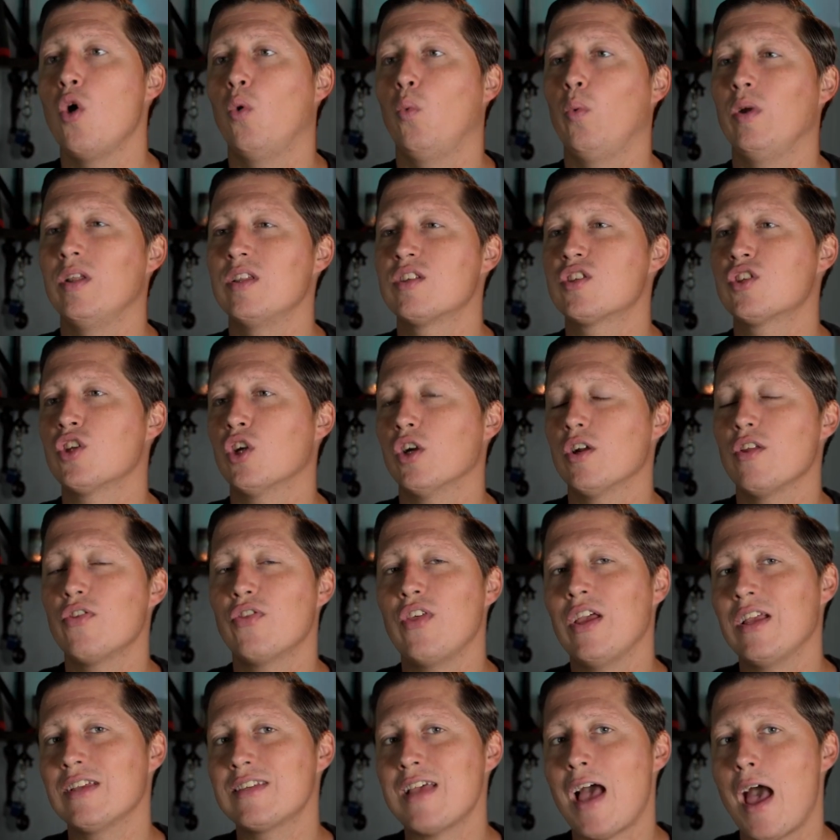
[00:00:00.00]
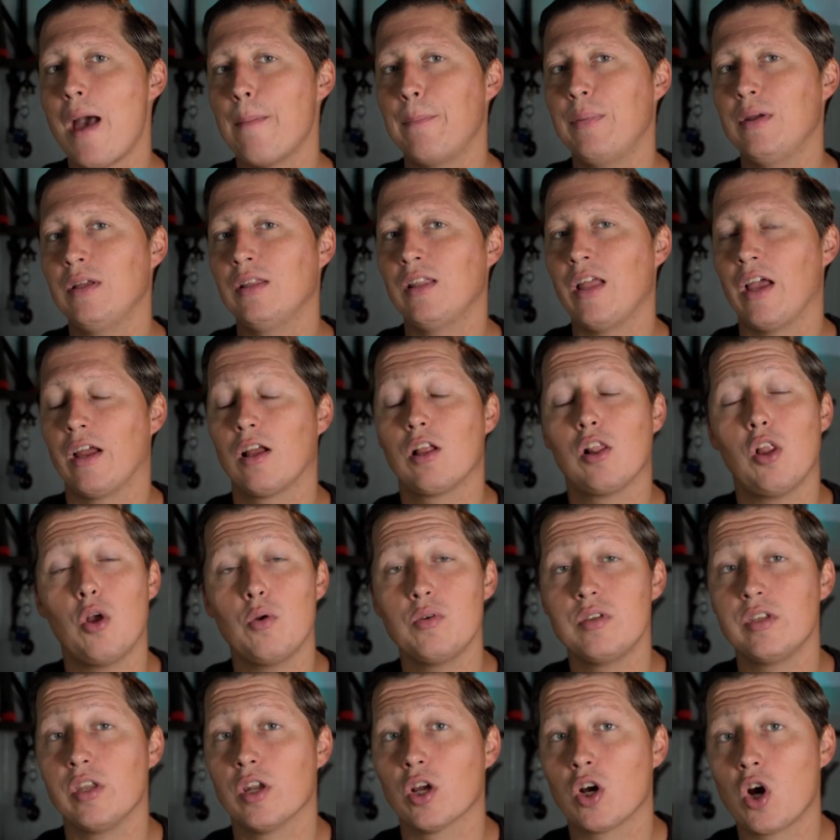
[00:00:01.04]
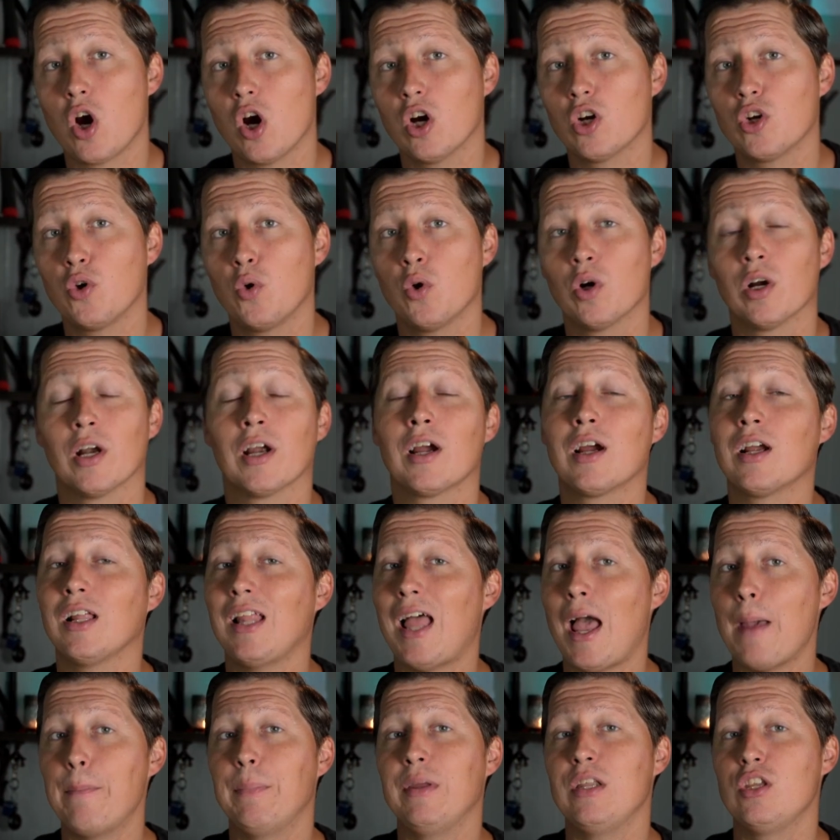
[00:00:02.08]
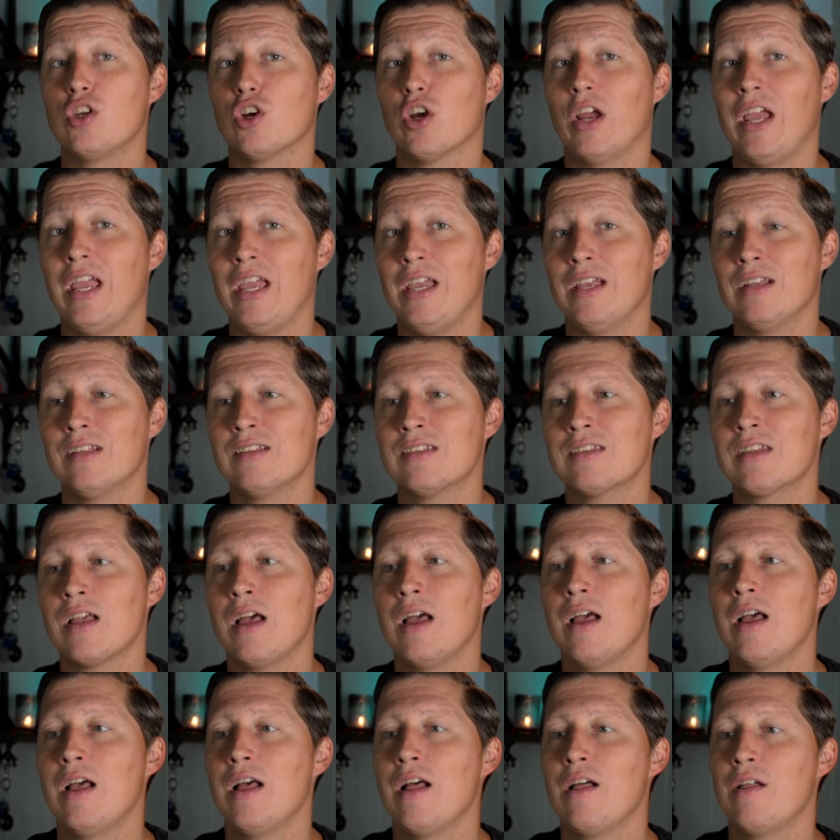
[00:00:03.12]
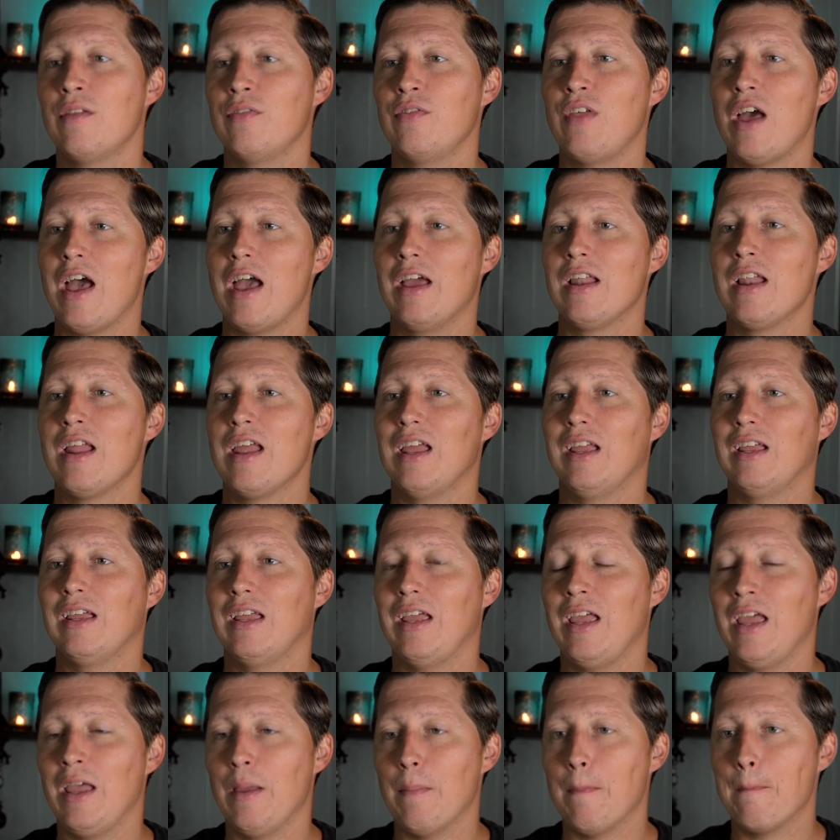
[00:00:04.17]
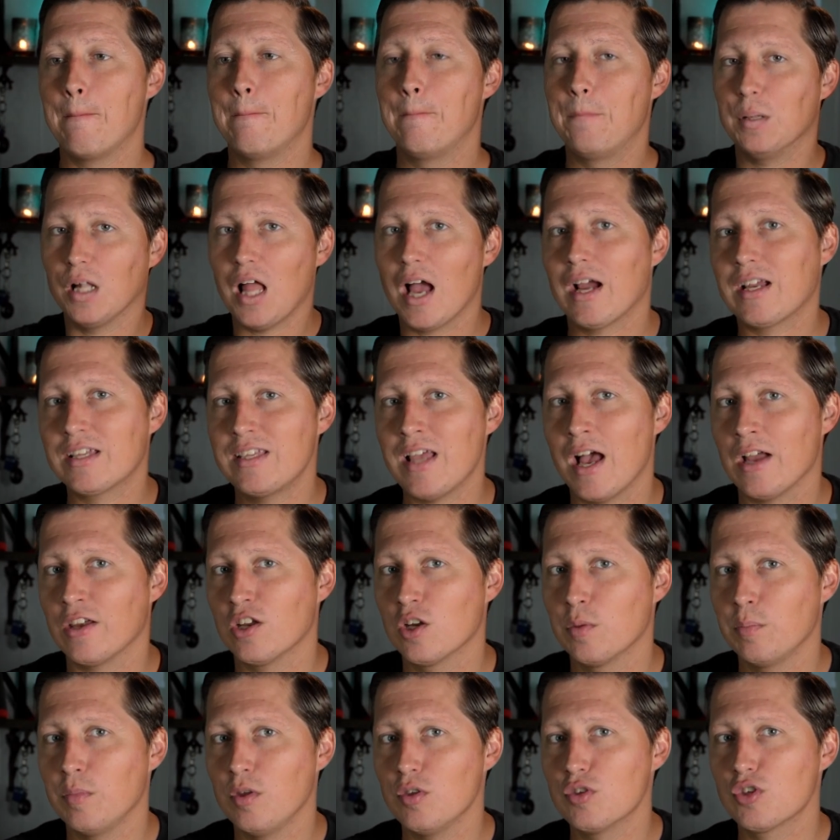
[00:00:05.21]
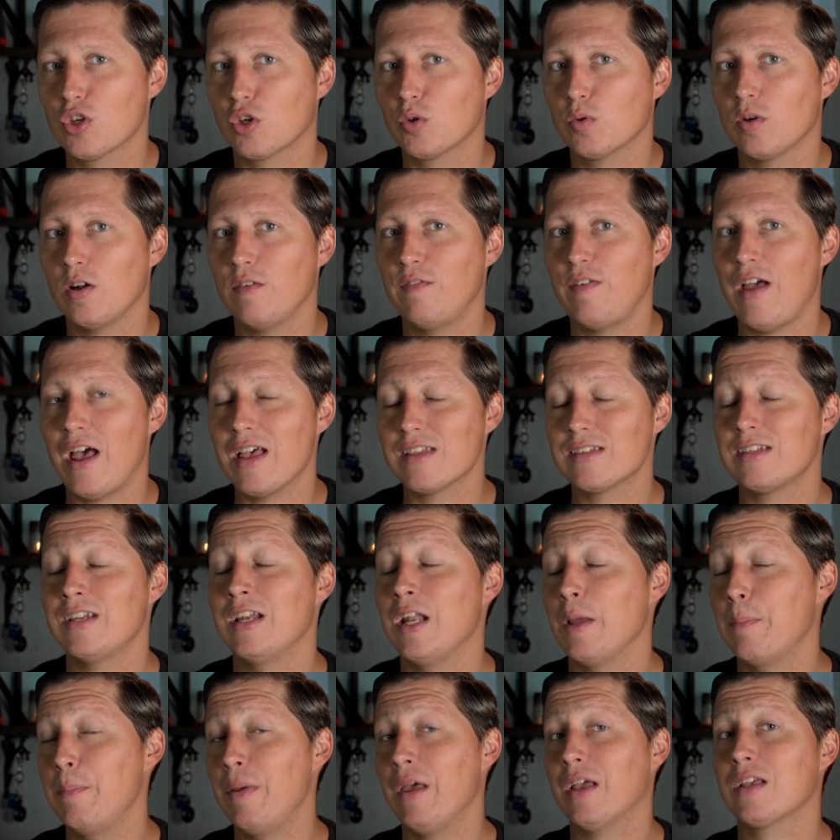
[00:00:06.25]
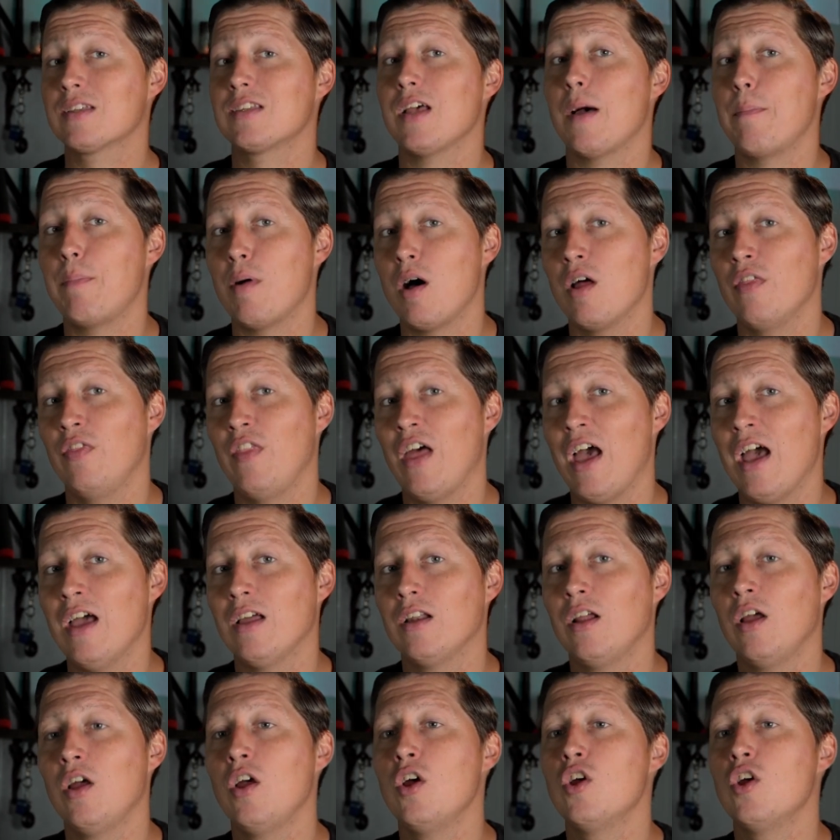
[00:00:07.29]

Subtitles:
when certain things happen, like closing a car door or clapping your hands, that it blocks out your music real fast and it picks up on that.